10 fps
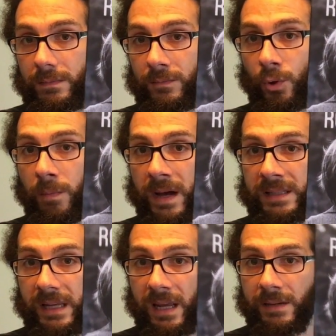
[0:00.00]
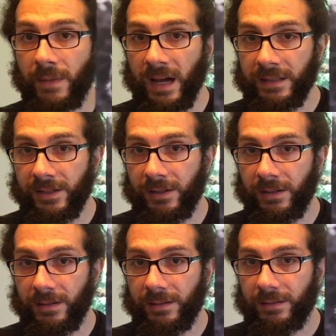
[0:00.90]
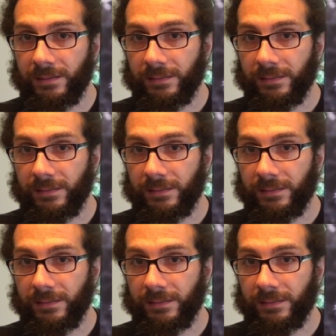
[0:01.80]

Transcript: Robots and Monsters.